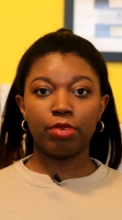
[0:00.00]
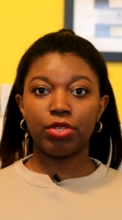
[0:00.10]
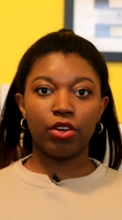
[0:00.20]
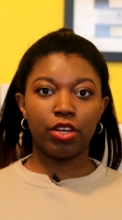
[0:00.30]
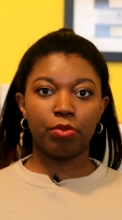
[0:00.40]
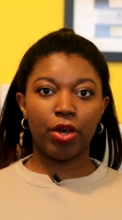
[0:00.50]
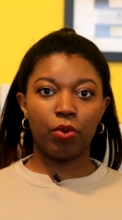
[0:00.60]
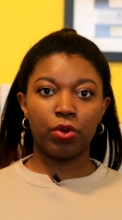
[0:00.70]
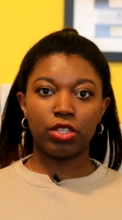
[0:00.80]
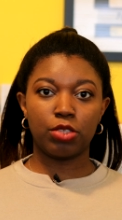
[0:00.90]
I'm talking
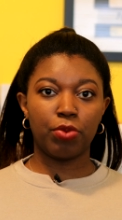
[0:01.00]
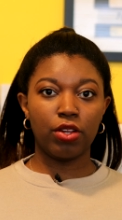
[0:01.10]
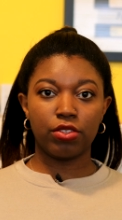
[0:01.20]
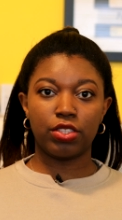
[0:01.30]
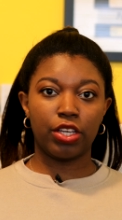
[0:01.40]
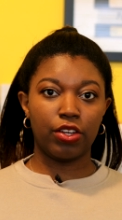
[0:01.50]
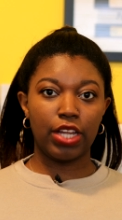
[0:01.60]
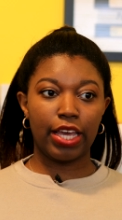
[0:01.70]
about on a smaller scale.